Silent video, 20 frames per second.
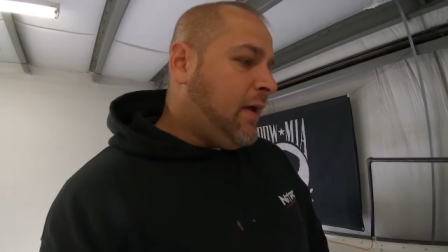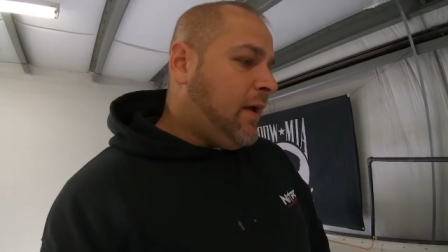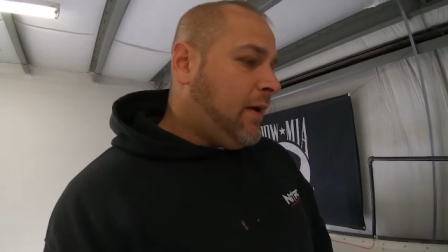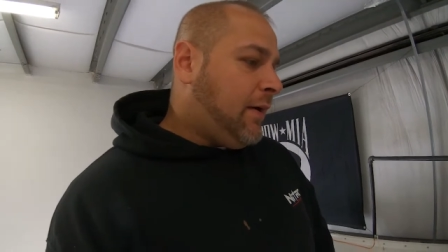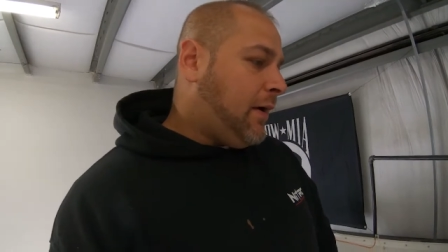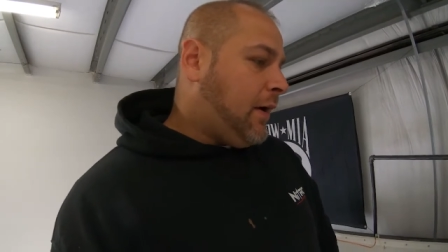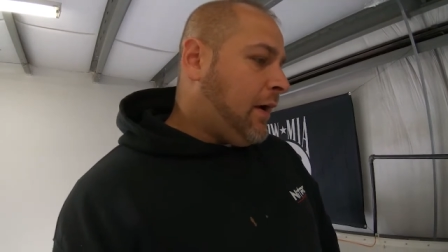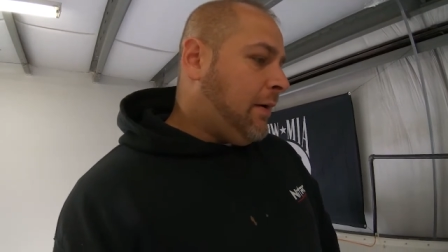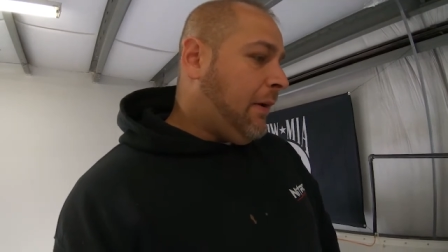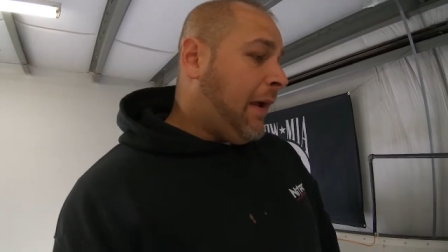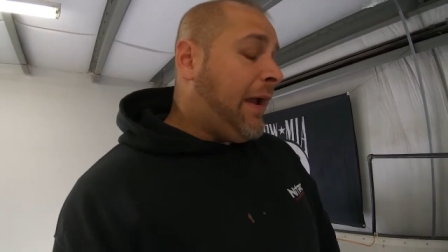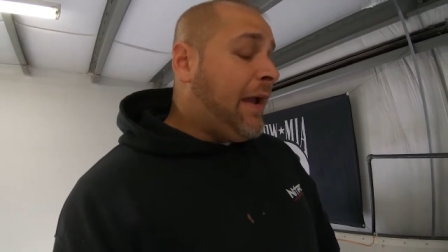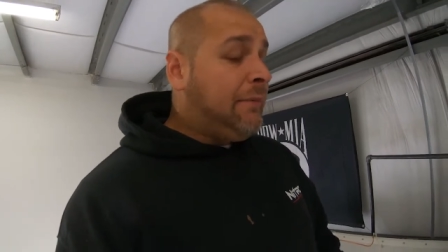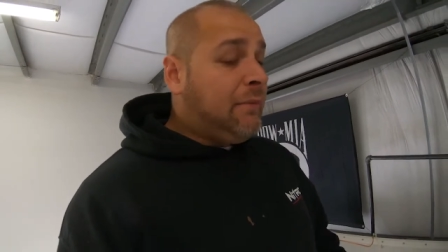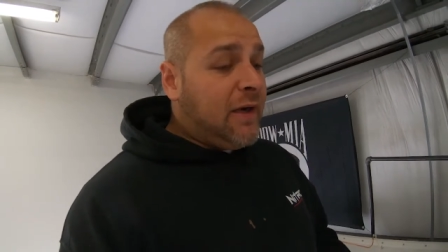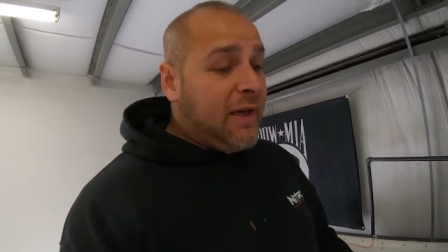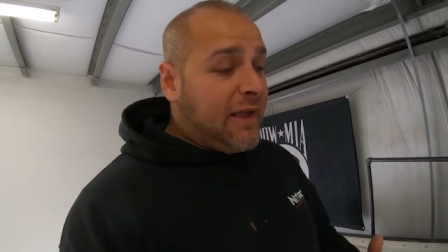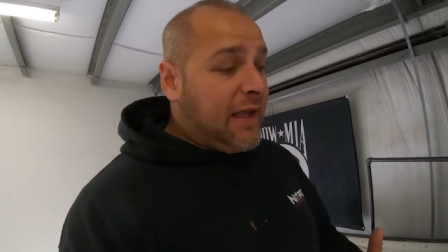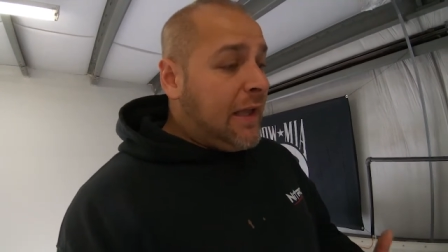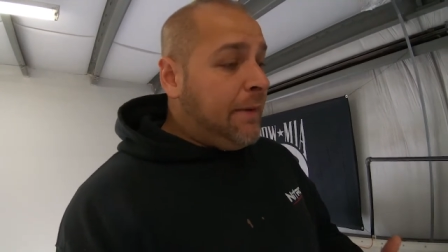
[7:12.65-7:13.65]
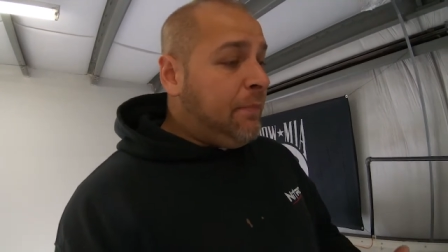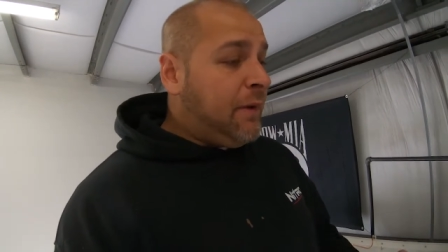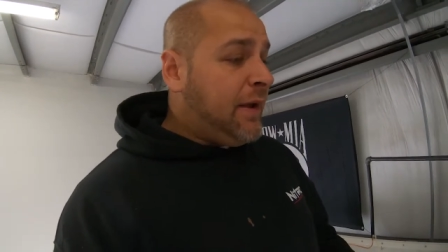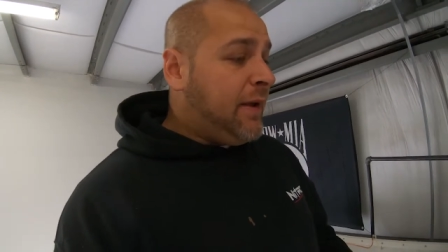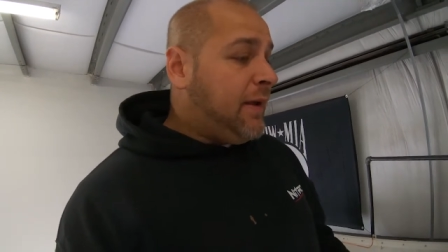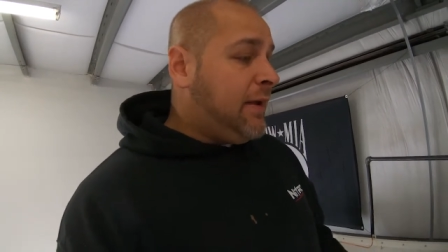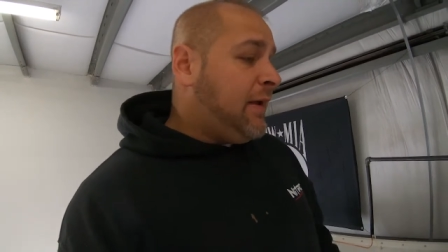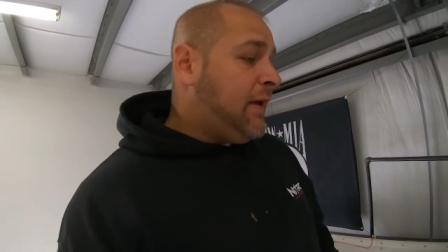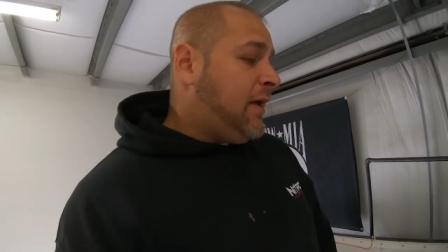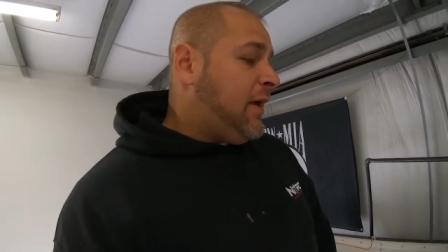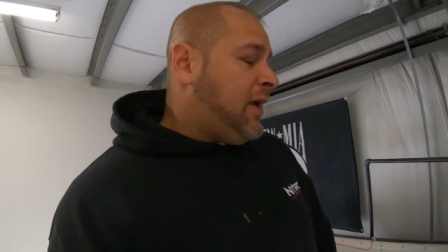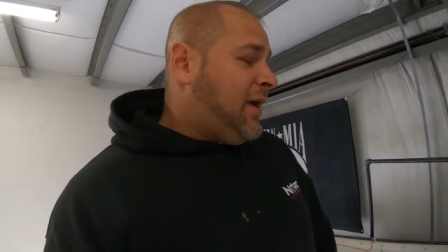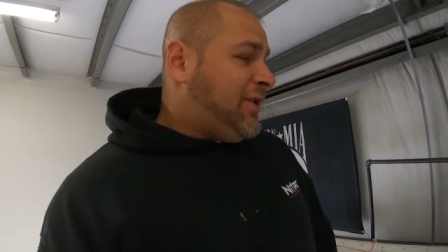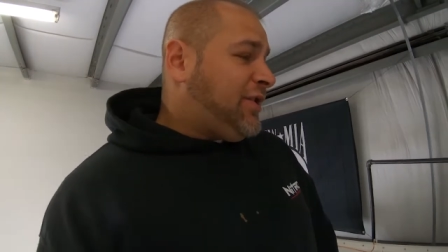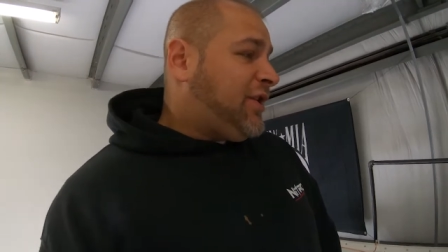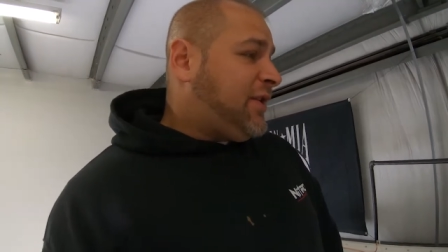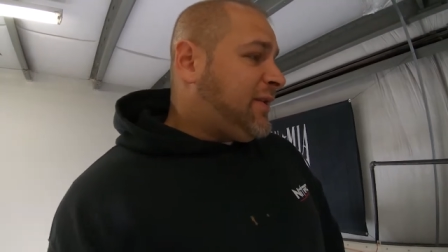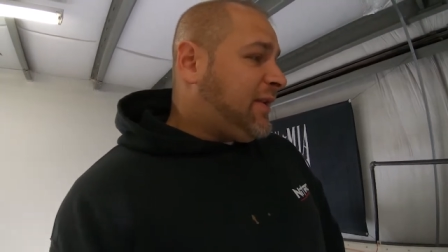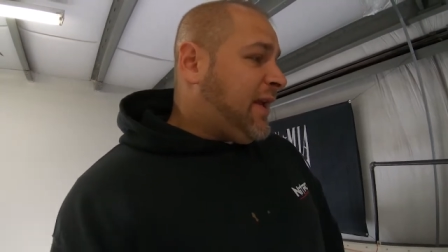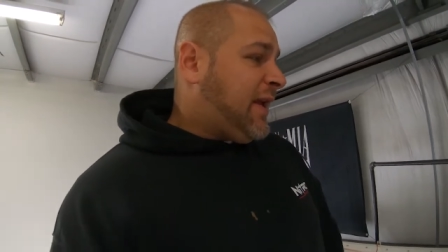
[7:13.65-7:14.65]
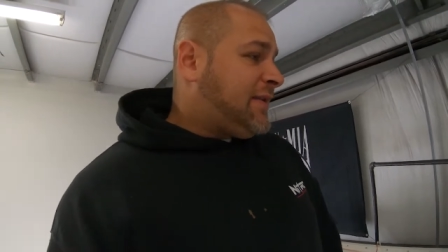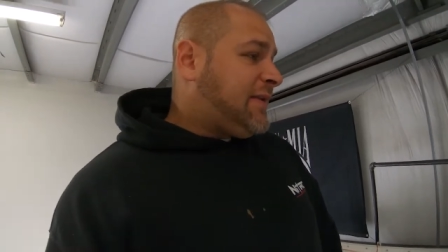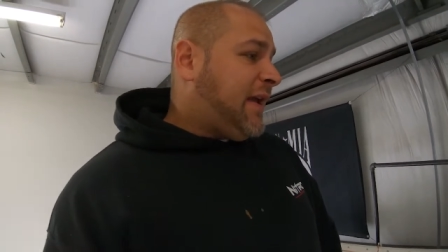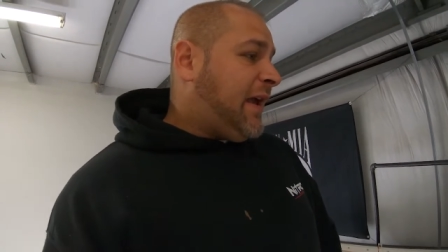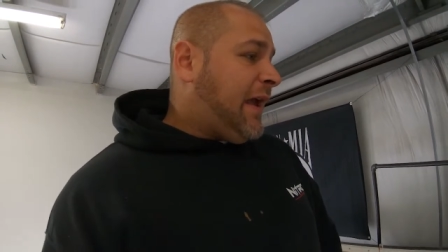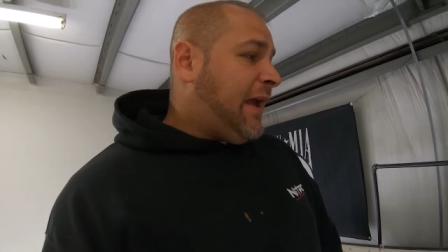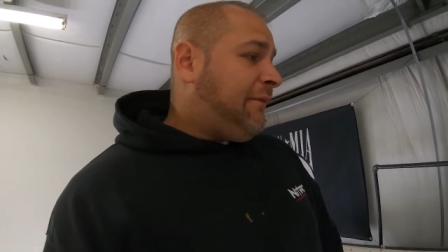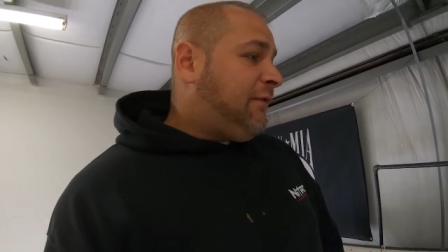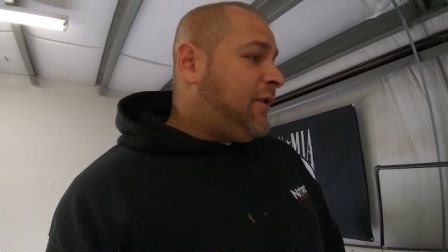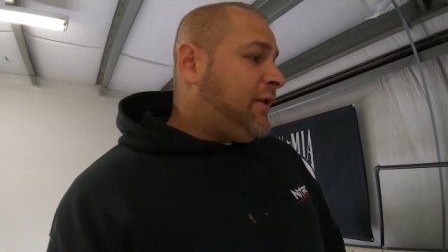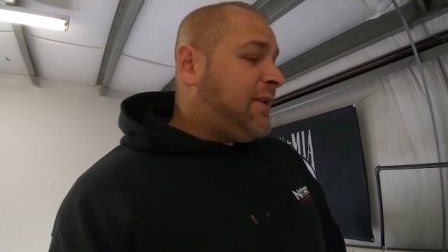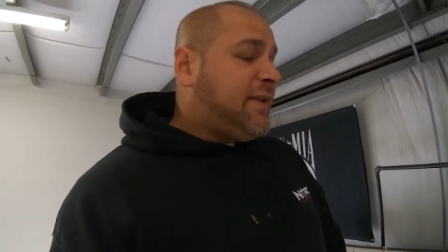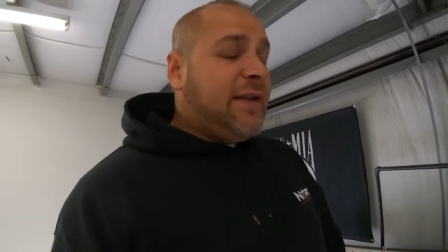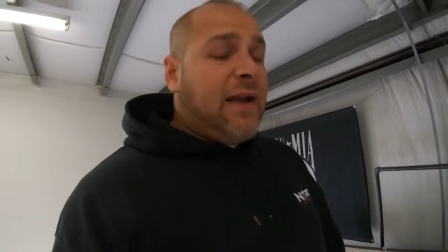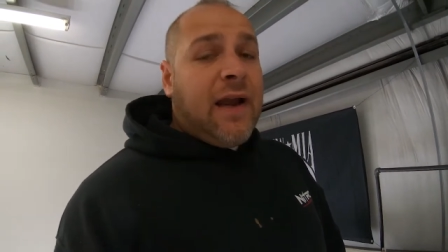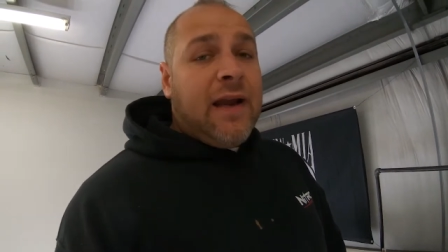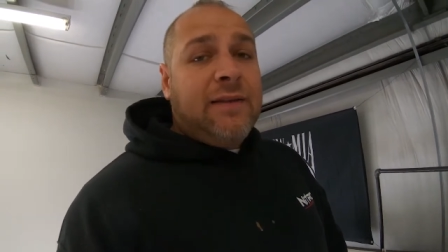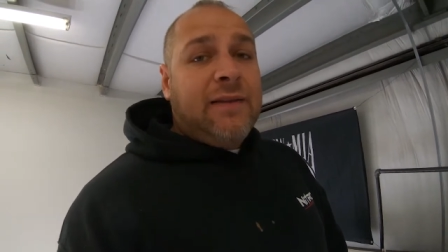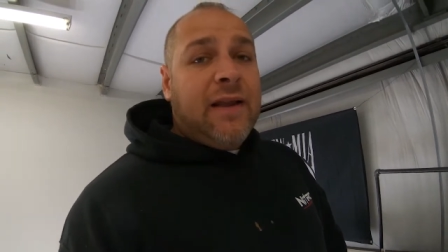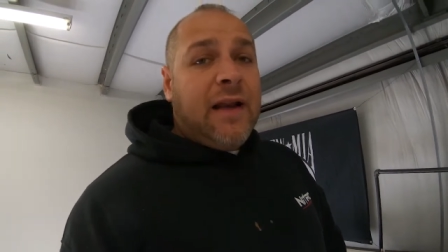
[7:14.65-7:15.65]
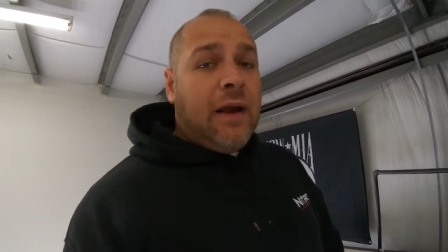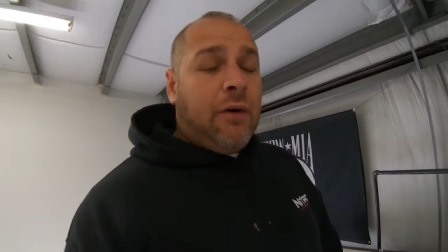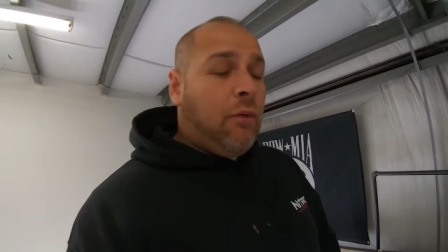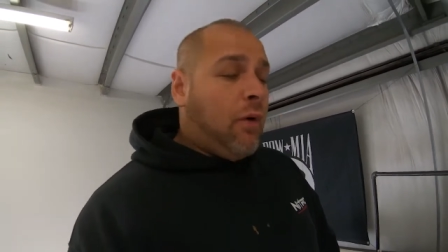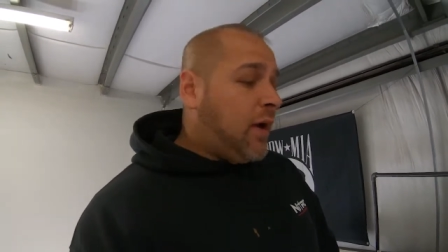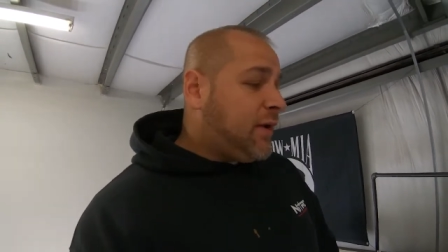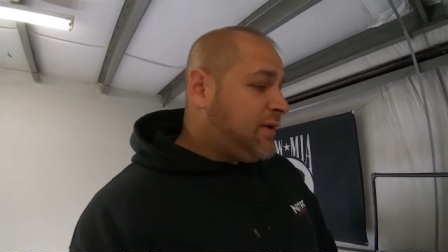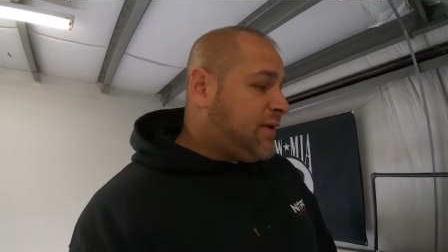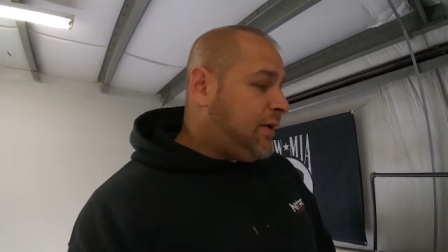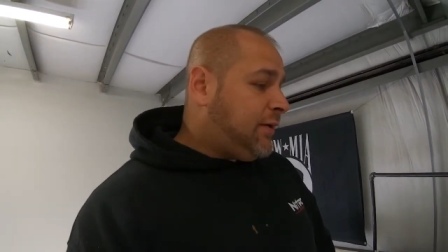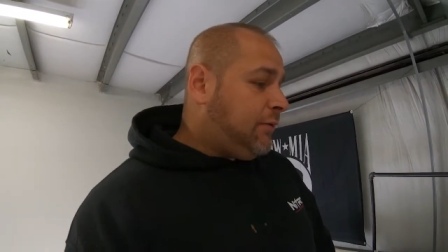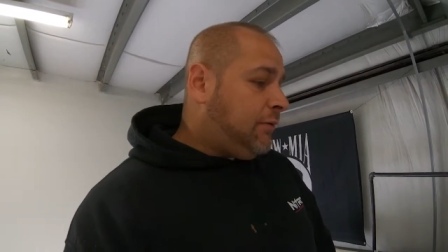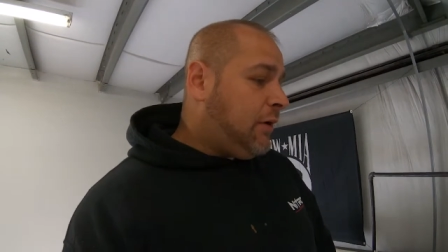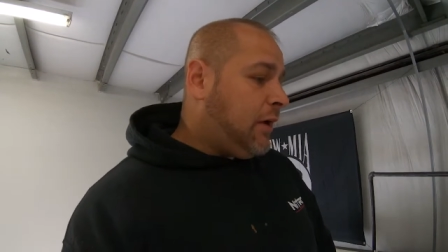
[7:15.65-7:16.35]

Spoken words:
I am gonna keep it just in case I ever decide that I want to.